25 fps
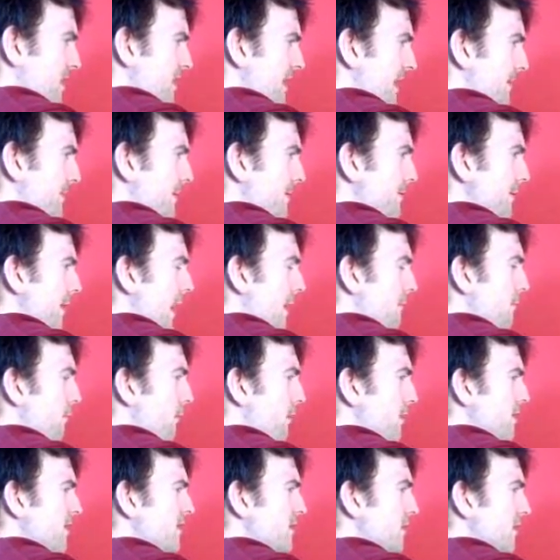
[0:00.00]
Yeah, but not
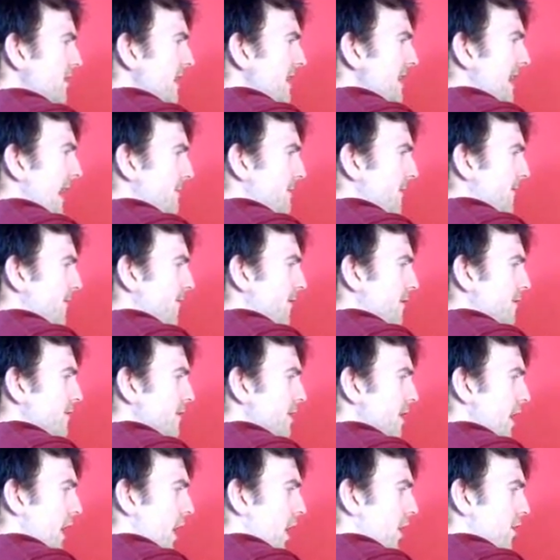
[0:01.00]
everyone's lucky to have a
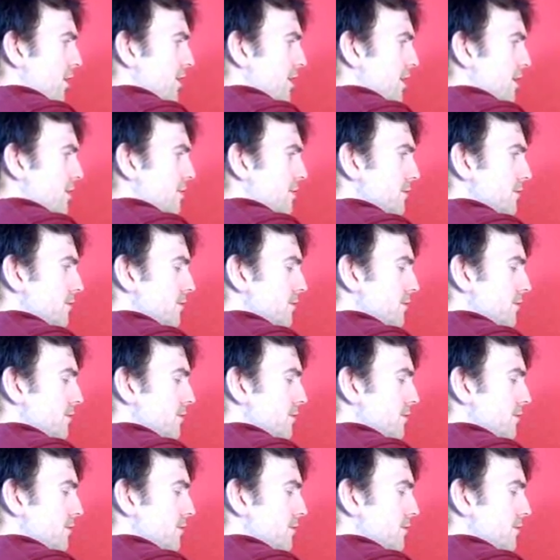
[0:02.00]
front garden.